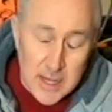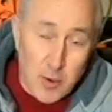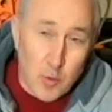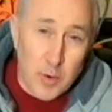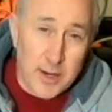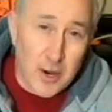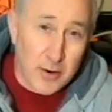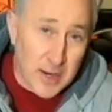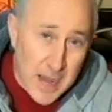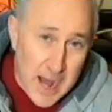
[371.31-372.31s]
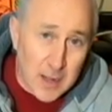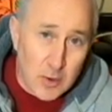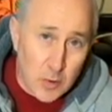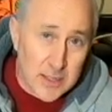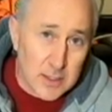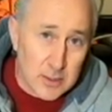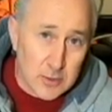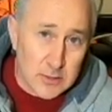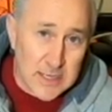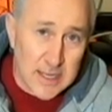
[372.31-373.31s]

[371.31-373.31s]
now we are not going to use